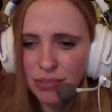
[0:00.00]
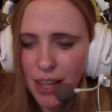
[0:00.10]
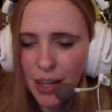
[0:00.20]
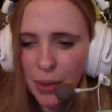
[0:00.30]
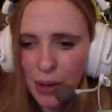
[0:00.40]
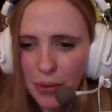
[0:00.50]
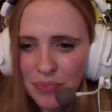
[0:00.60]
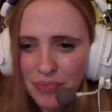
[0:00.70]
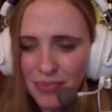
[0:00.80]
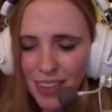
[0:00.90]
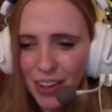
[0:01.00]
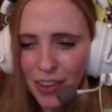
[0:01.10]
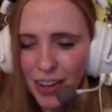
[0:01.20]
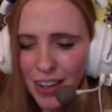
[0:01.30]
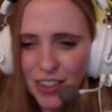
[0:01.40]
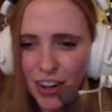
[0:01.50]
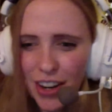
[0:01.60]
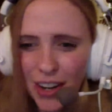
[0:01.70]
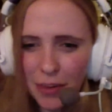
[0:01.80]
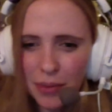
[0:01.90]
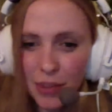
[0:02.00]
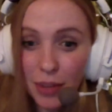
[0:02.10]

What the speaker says: Anyway, I know. Sorry, Adam. I'm looking.